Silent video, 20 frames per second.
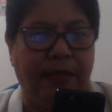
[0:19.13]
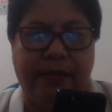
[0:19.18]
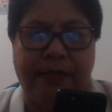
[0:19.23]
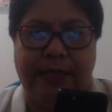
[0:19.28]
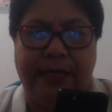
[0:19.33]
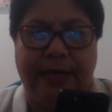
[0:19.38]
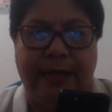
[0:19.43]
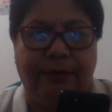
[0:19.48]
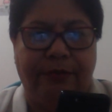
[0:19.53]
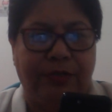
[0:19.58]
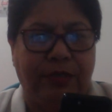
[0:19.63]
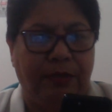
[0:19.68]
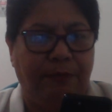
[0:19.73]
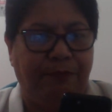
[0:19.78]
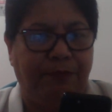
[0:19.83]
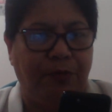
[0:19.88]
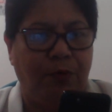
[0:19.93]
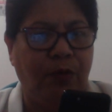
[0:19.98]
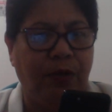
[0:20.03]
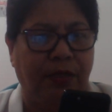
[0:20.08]
kilos
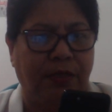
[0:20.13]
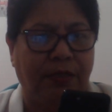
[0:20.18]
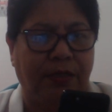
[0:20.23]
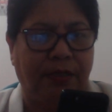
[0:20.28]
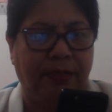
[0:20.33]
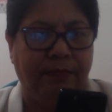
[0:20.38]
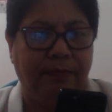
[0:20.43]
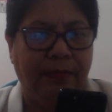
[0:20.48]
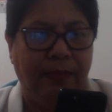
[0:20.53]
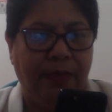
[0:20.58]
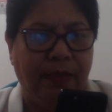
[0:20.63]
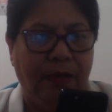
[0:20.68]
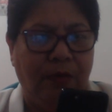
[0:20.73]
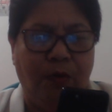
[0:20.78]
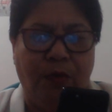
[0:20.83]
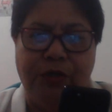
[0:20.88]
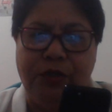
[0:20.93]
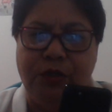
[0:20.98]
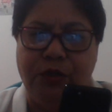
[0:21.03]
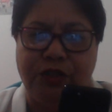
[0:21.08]
if you want,
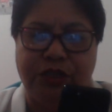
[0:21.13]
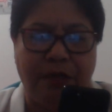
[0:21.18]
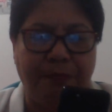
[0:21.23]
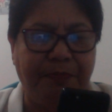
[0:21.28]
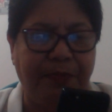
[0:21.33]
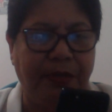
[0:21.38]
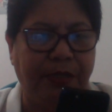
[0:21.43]
or you ship